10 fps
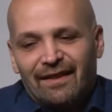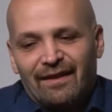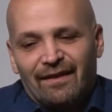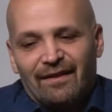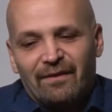
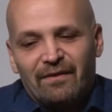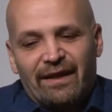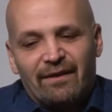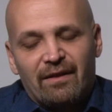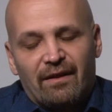uh,
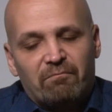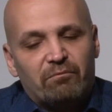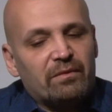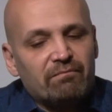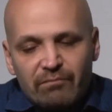the um,
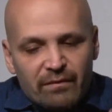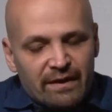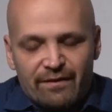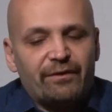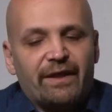
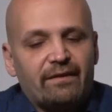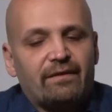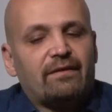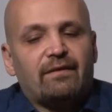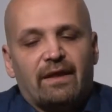the
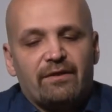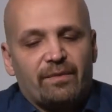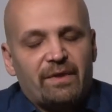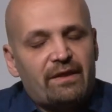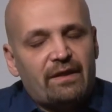Syrian
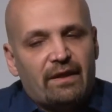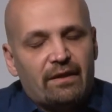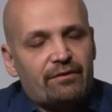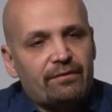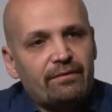LGBT
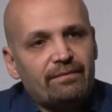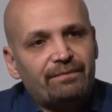issue.